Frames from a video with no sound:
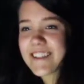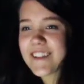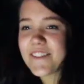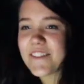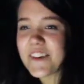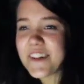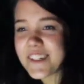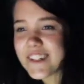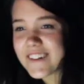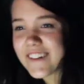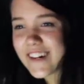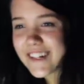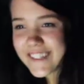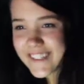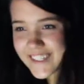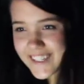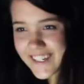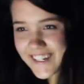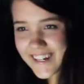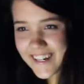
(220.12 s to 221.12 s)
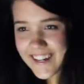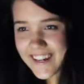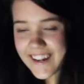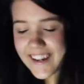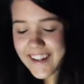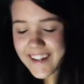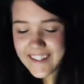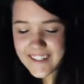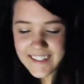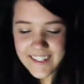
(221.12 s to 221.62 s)
so the first question
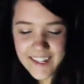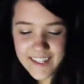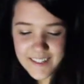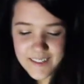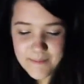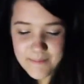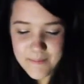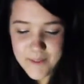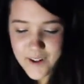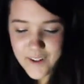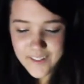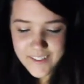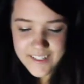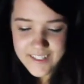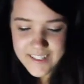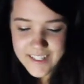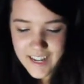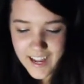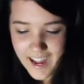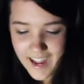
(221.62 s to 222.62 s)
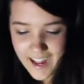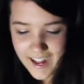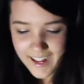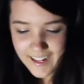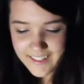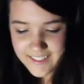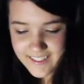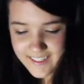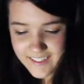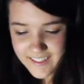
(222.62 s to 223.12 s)
is like the most
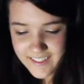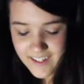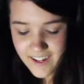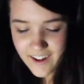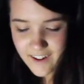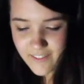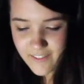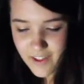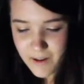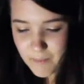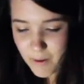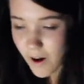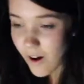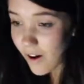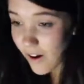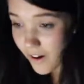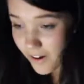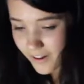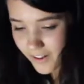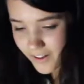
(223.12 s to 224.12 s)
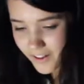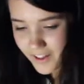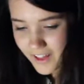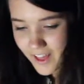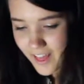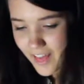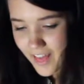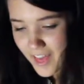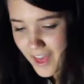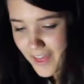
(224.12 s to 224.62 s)
asked of them all,
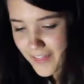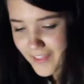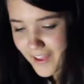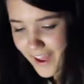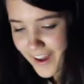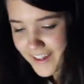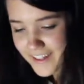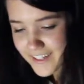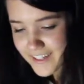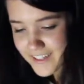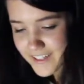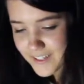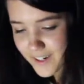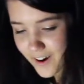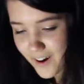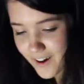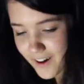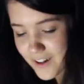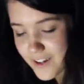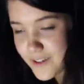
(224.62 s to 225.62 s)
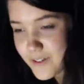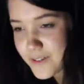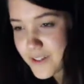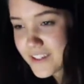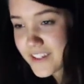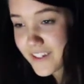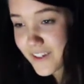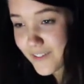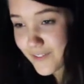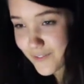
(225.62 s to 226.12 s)
and that is, are you
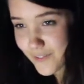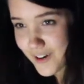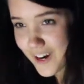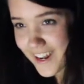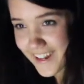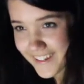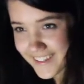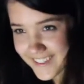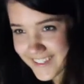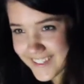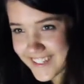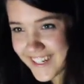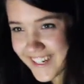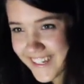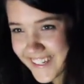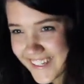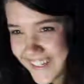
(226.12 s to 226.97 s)
still friends?